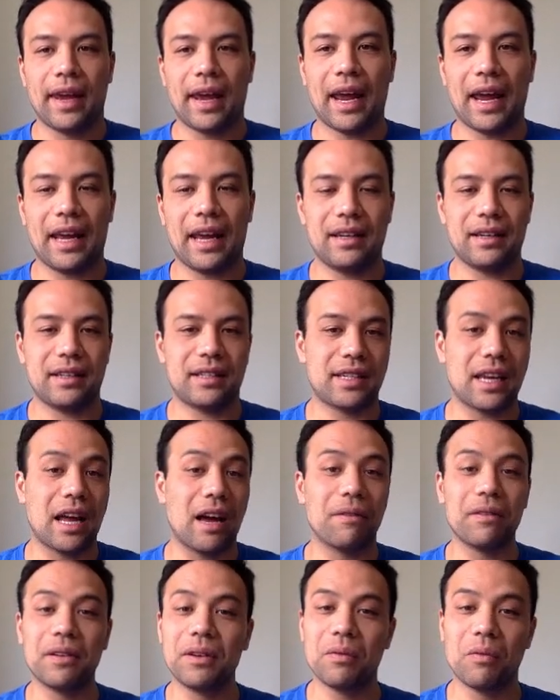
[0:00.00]
and
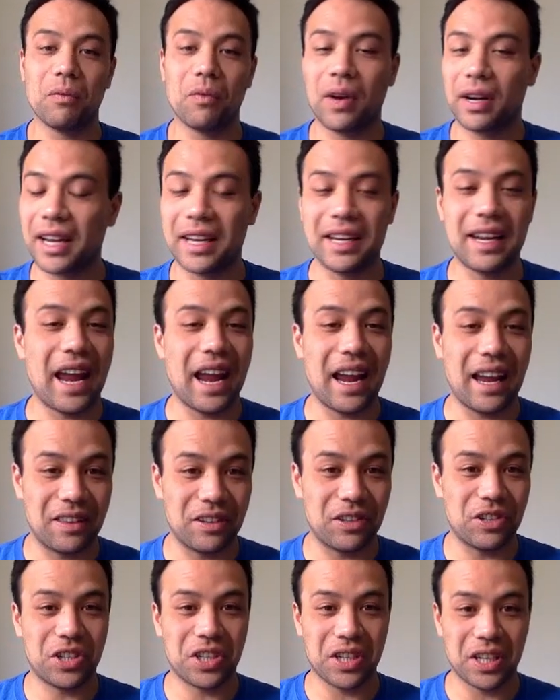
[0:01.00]
Stafford can air the
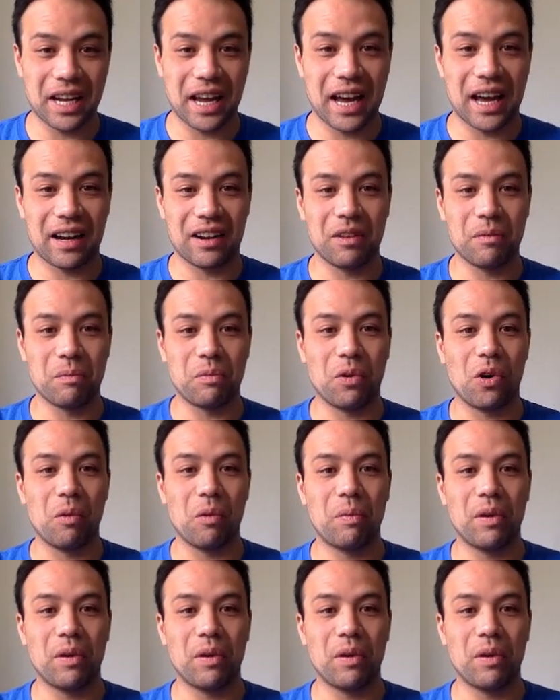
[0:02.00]
shit out of the ball.